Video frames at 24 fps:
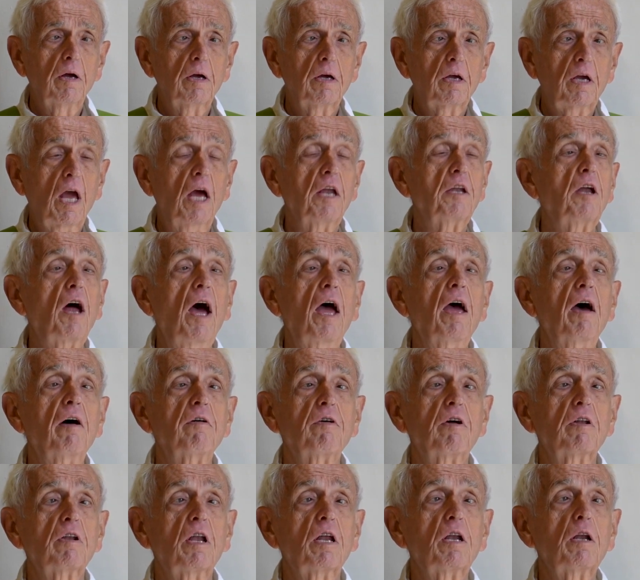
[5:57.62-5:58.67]
Can't I
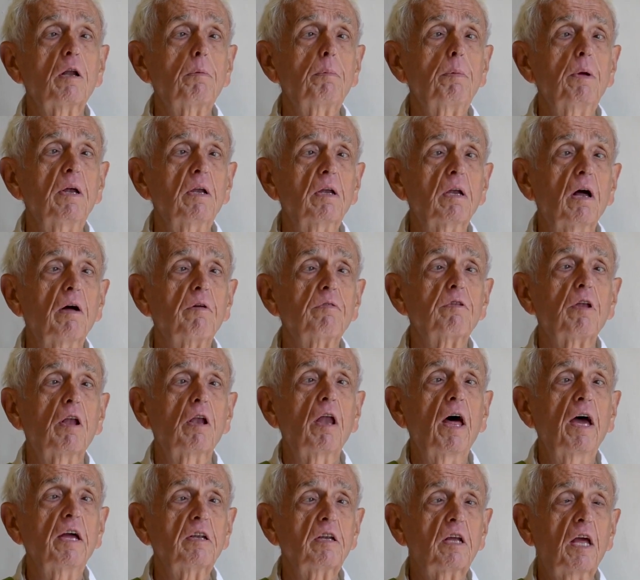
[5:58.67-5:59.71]
have a little bit of the
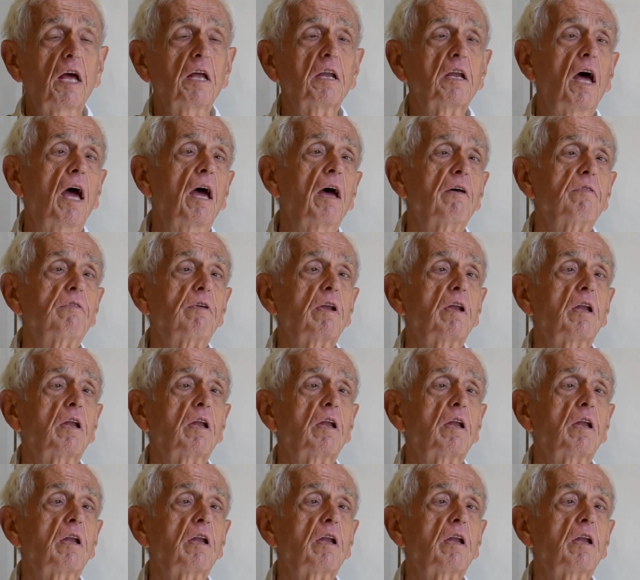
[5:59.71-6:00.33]
light? Can't I have a